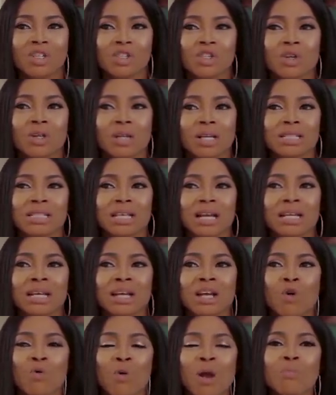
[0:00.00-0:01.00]
Do you
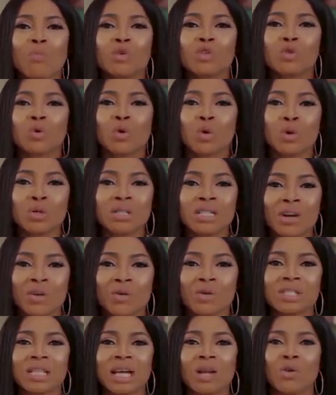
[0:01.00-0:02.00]
understand? Why must you close
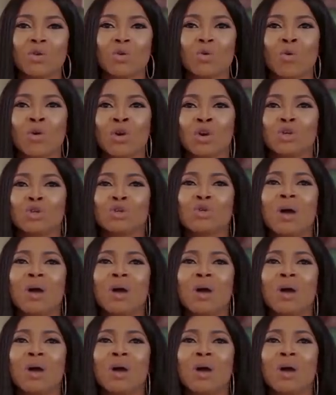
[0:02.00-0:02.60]
down your salon or